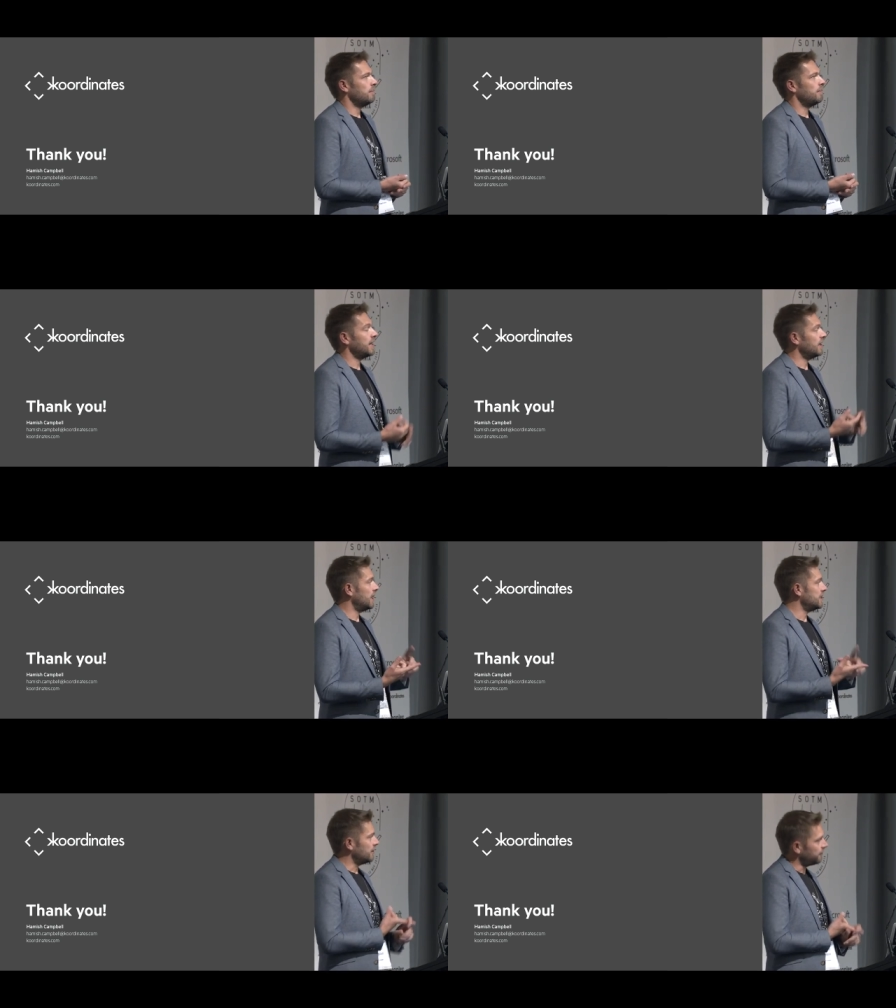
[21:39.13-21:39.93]
Making
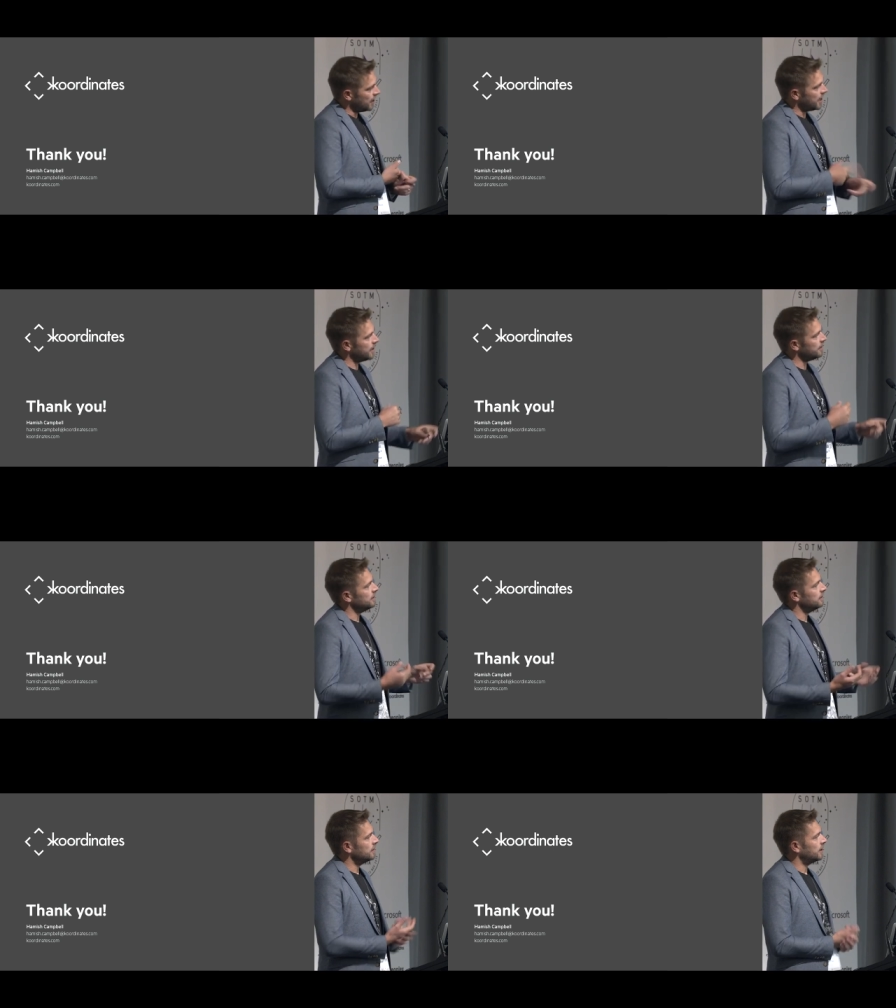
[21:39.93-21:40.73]
it easy to find,
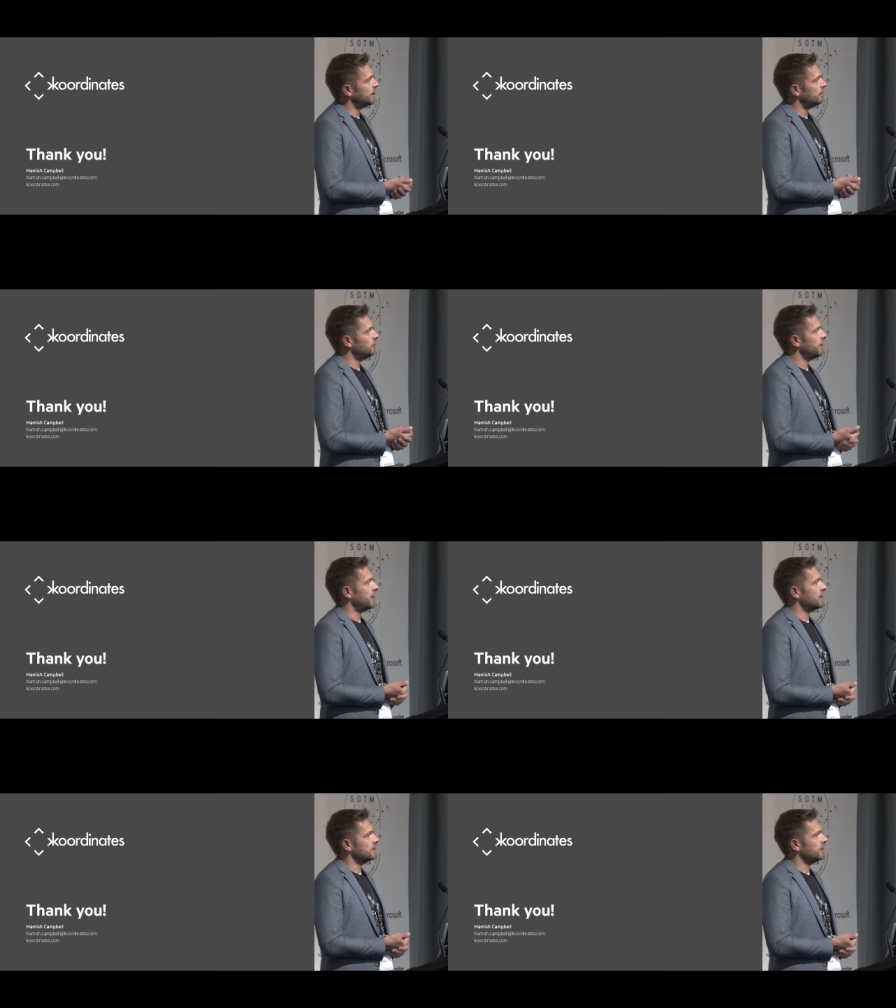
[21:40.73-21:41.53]
um, all that
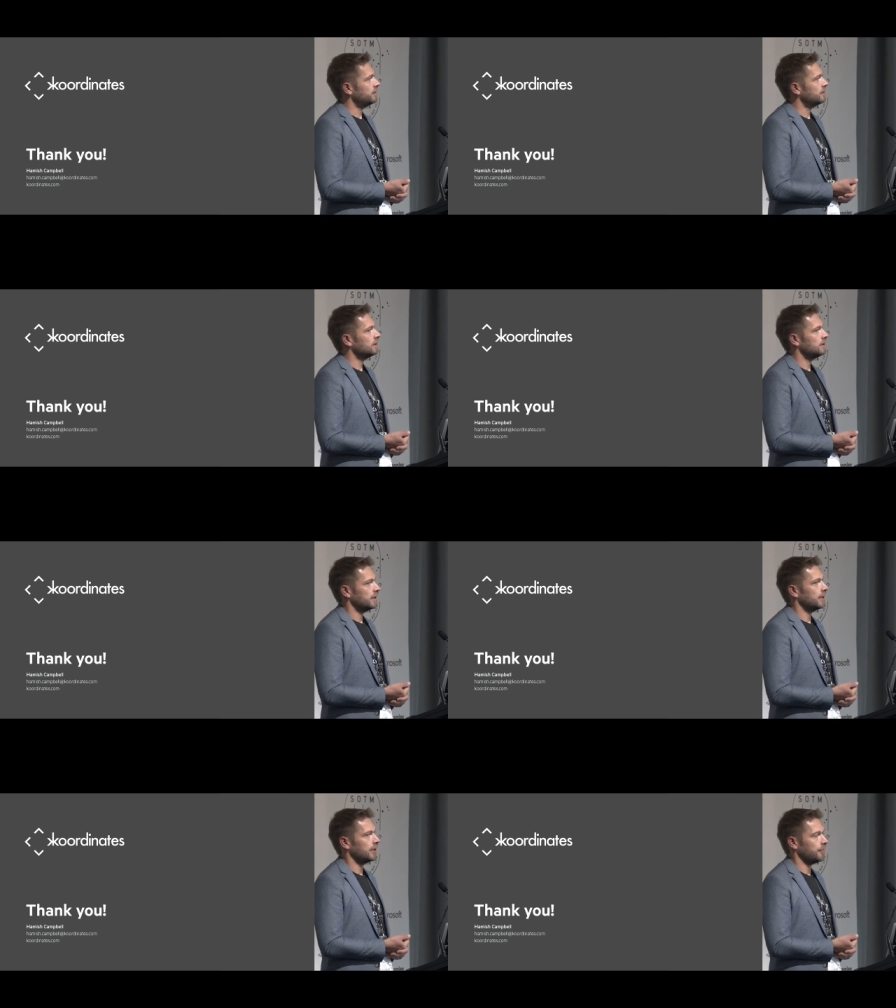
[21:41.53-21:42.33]
kind of stuff.
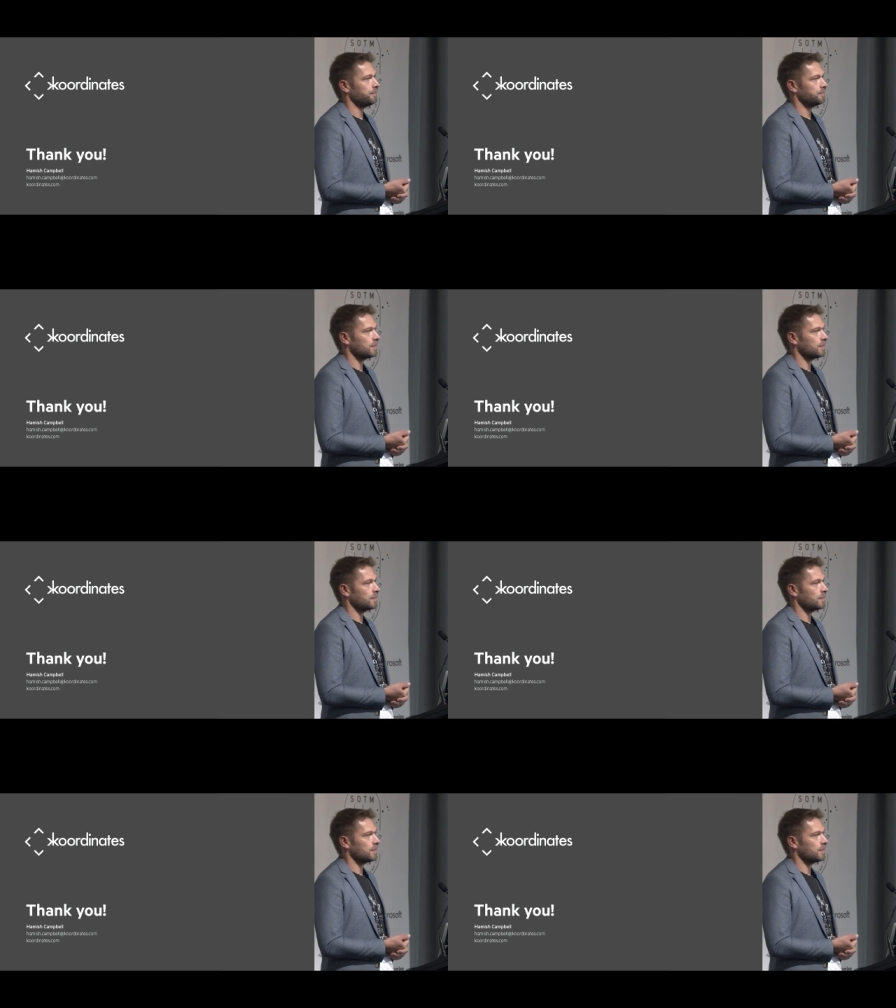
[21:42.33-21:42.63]
Um,